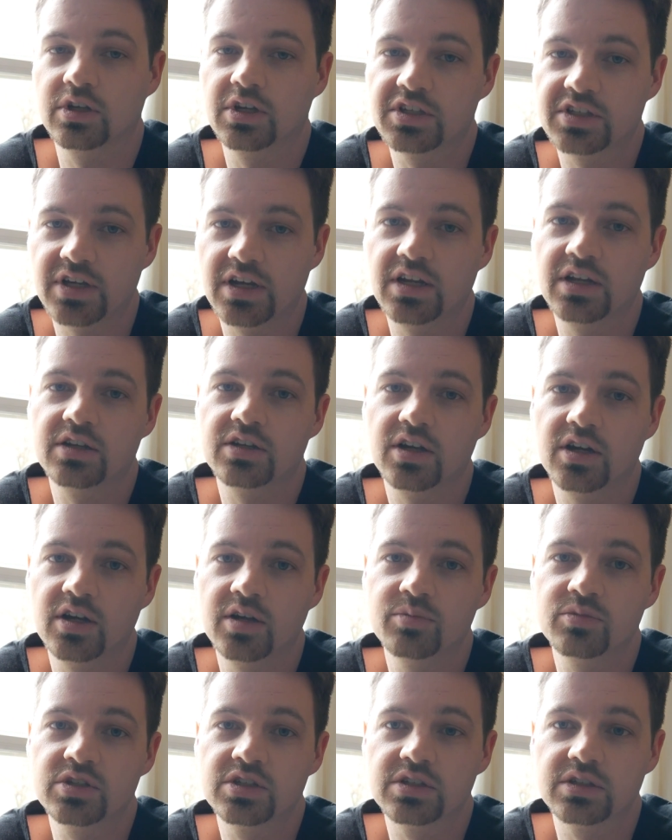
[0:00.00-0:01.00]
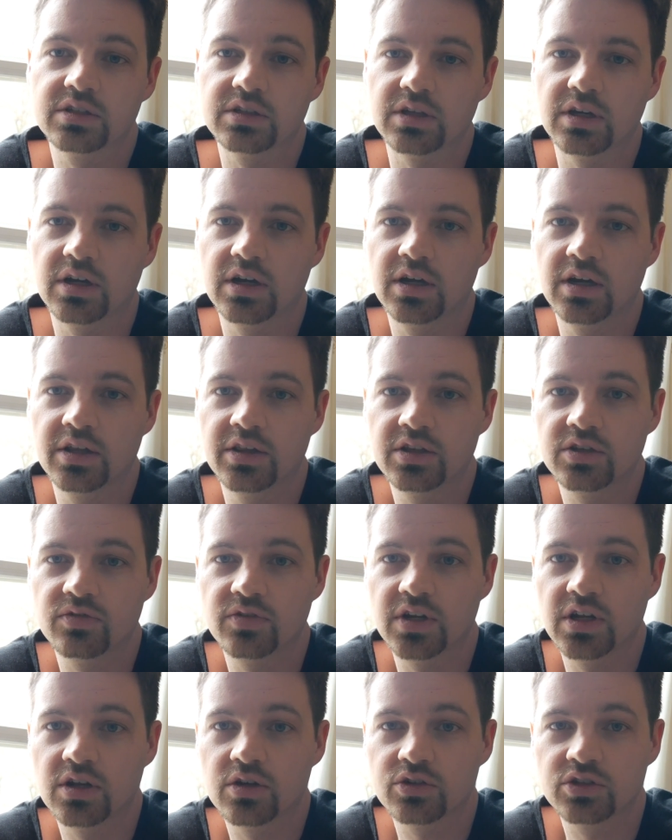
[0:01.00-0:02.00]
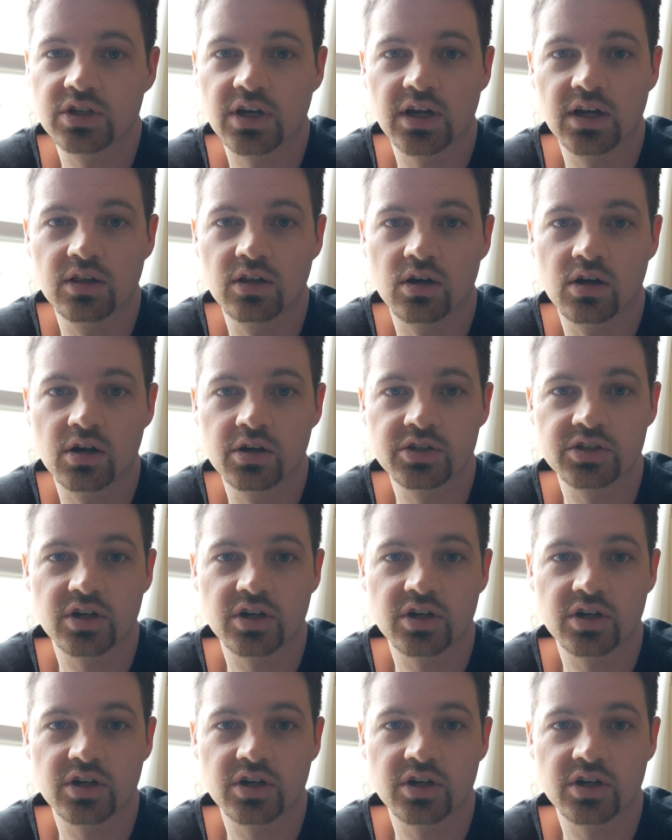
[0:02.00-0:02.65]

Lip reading: Exciting times. This video is kind of long,